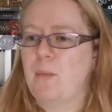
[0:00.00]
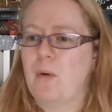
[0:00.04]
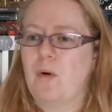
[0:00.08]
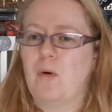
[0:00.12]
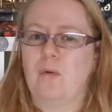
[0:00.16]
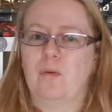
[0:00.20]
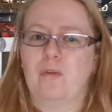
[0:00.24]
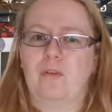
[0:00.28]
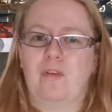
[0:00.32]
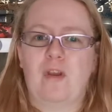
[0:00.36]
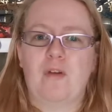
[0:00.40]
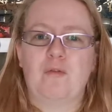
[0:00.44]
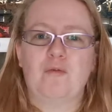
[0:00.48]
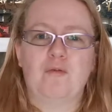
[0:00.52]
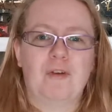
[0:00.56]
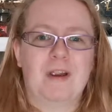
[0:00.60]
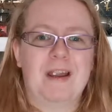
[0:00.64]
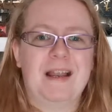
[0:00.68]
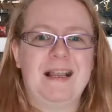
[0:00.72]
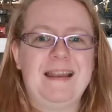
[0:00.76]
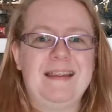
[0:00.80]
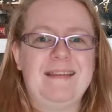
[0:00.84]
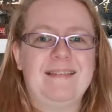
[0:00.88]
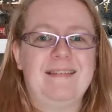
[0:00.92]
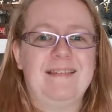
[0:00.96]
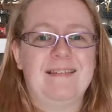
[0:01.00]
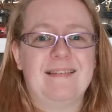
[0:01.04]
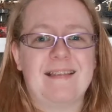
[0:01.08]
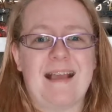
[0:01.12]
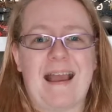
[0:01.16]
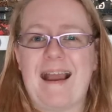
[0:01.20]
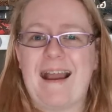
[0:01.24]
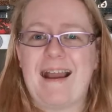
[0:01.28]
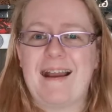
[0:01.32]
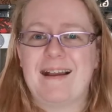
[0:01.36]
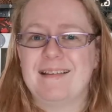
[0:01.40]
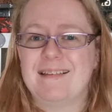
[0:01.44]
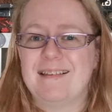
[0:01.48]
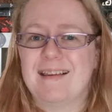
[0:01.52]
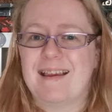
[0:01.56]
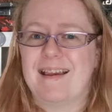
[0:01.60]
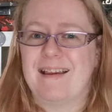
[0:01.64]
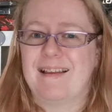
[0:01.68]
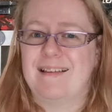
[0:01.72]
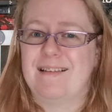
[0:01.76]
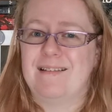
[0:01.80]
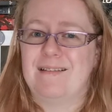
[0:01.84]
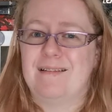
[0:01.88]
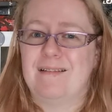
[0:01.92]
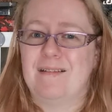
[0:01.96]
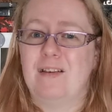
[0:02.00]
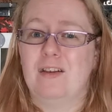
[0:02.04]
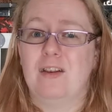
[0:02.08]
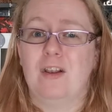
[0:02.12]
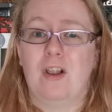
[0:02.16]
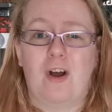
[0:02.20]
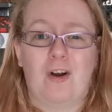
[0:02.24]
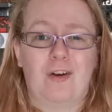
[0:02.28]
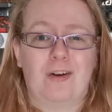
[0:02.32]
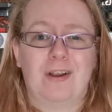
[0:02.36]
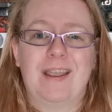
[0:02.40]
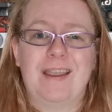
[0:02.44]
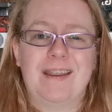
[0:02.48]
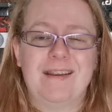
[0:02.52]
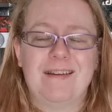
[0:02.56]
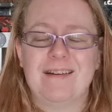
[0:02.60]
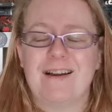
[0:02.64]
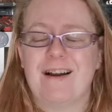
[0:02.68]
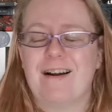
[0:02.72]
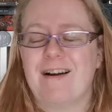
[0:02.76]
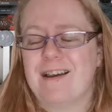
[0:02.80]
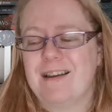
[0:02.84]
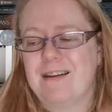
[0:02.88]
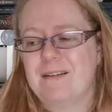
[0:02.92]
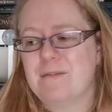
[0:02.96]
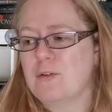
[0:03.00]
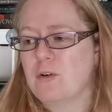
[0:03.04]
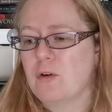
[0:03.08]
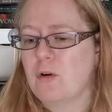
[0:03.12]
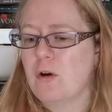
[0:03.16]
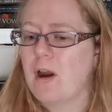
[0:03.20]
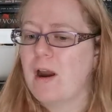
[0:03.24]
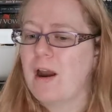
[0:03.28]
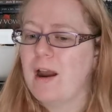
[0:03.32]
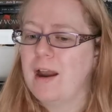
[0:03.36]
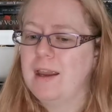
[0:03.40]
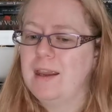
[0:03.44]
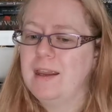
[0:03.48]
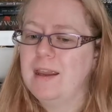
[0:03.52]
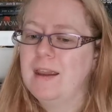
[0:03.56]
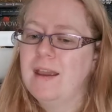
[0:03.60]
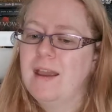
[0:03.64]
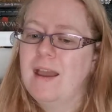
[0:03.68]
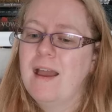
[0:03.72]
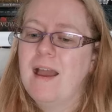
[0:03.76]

but also really sad and longing kind of cry.